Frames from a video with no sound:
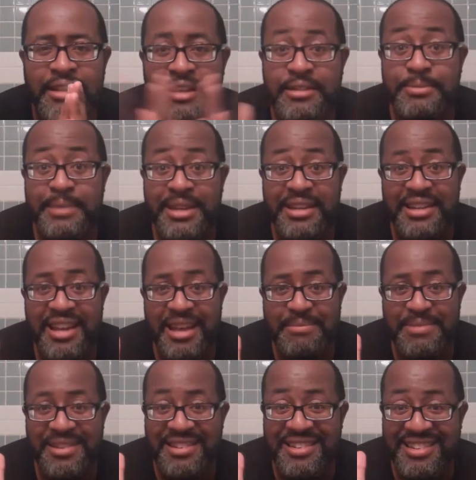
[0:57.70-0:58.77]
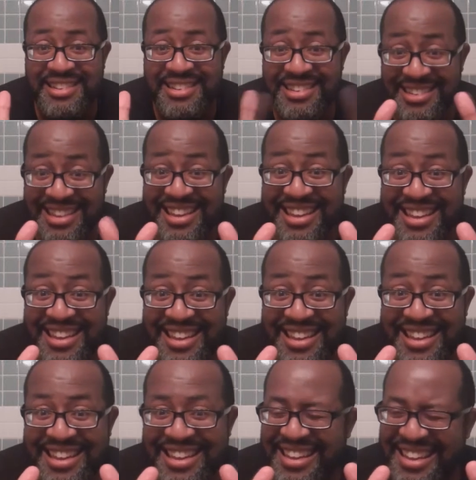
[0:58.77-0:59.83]
Let's make it happen. Yeah,
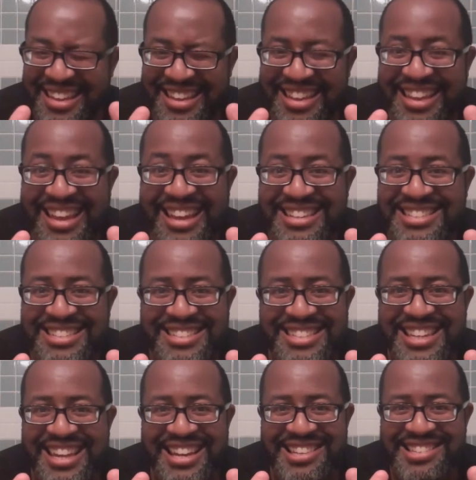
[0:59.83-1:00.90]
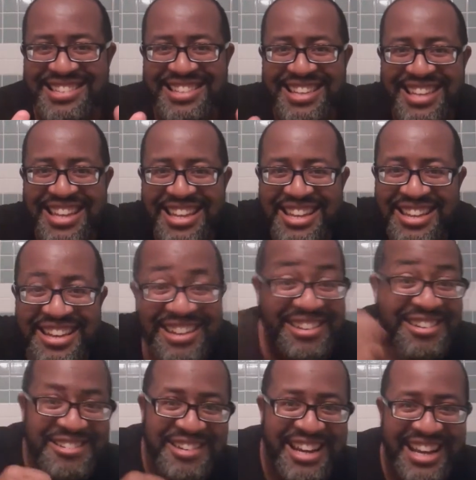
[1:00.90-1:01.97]
Action Jackson.
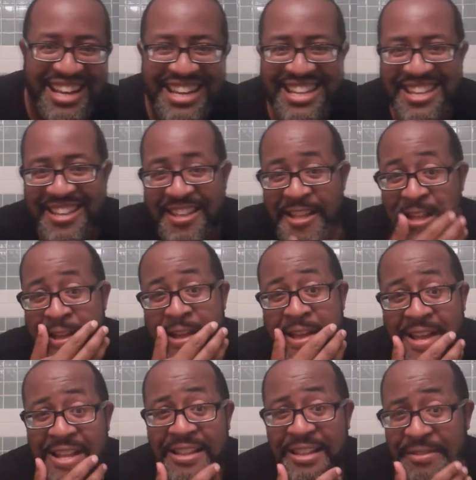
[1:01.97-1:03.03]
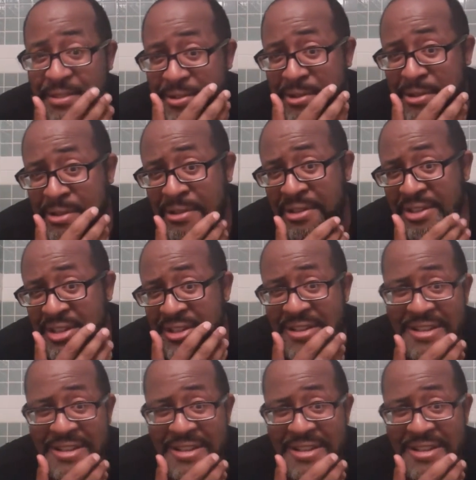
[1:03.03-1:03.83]
Alright, love you all.